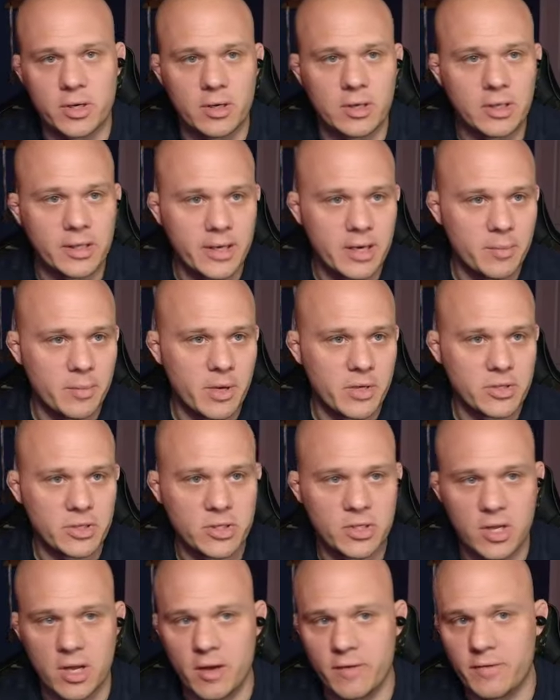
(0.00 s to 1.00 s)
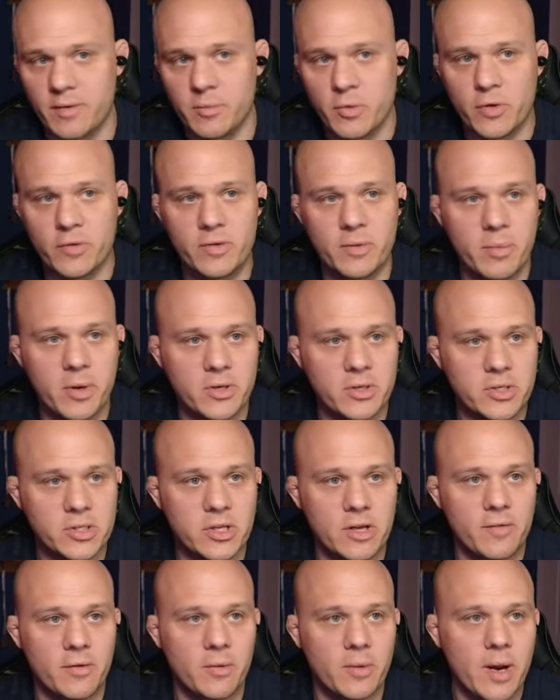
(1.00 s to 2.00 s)
and cleaned a bunch of stuff and moved a bunch of
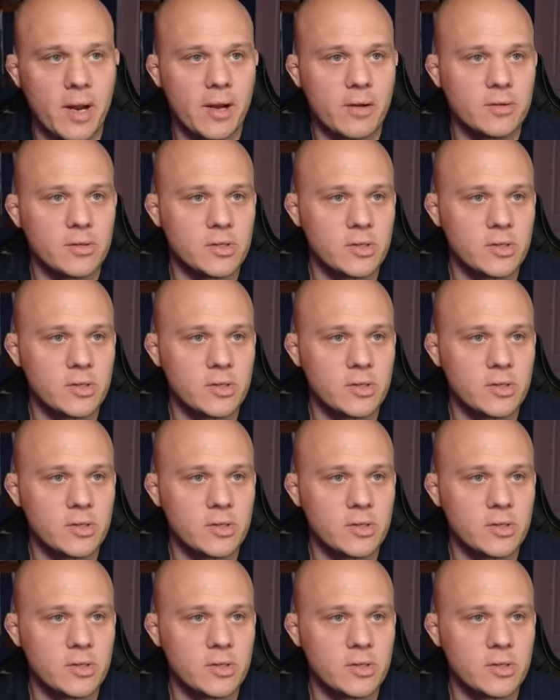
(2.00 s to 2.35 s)
stuff around.